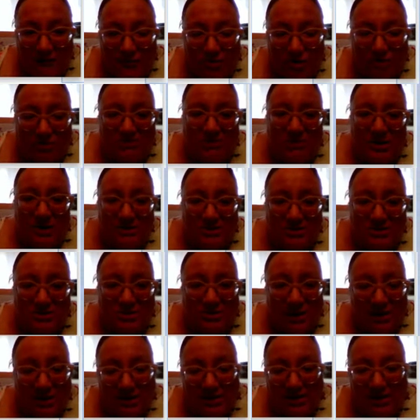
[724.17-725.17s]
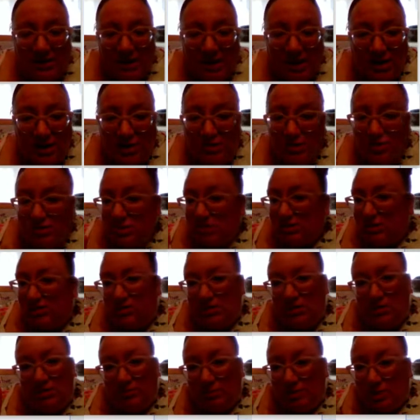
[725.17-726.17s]
now it's threatening the ecosystem.
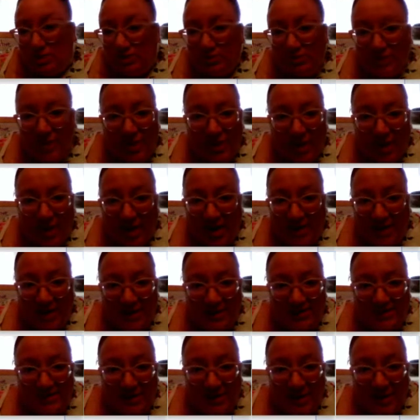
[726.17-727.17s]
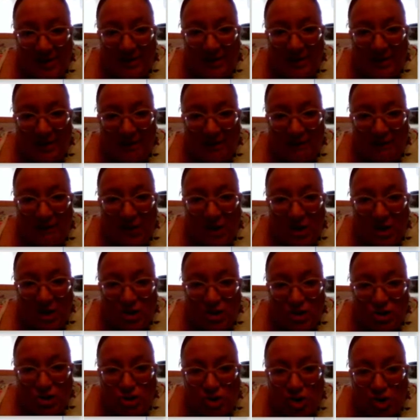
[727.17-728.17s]
We don't want that. That's a negative.
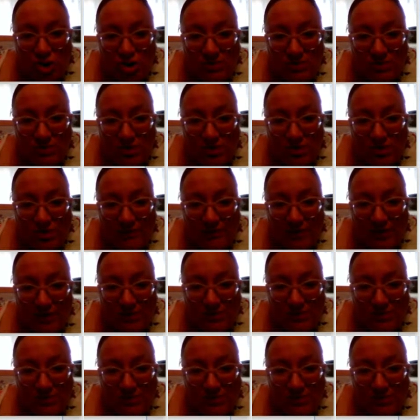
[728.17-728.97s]
Germs are invasive